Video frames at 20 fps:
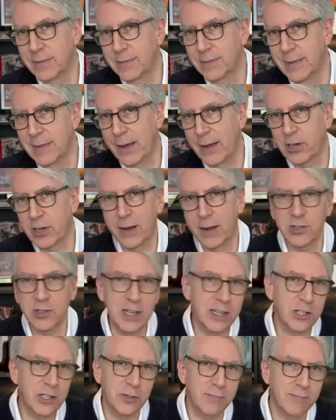have a
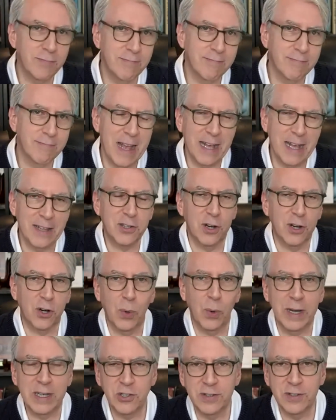conversation, ask your
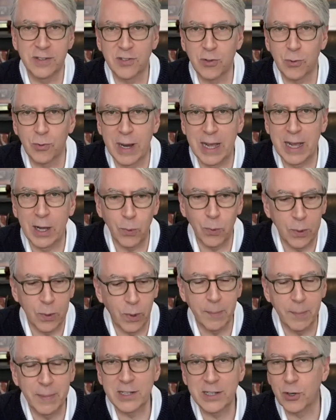questions throughout. We
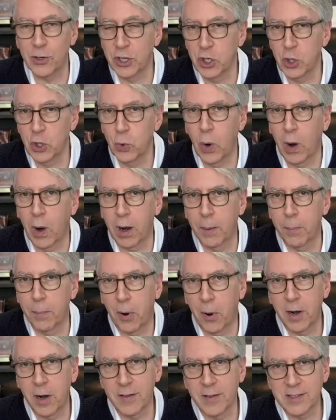want to make sure you are a
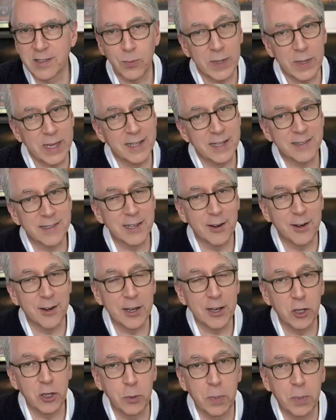part of this. We can't see or
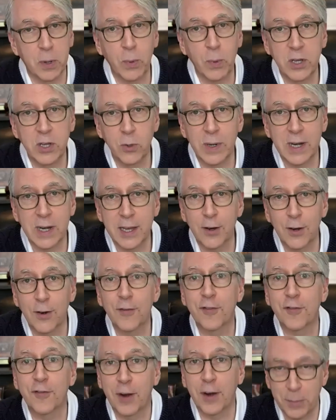hear you, but we do want to hear
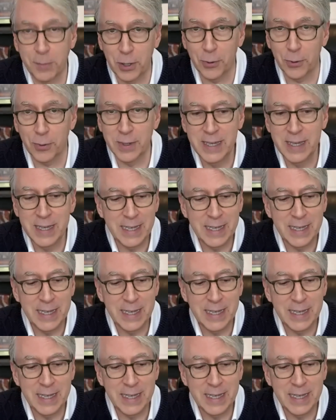from you.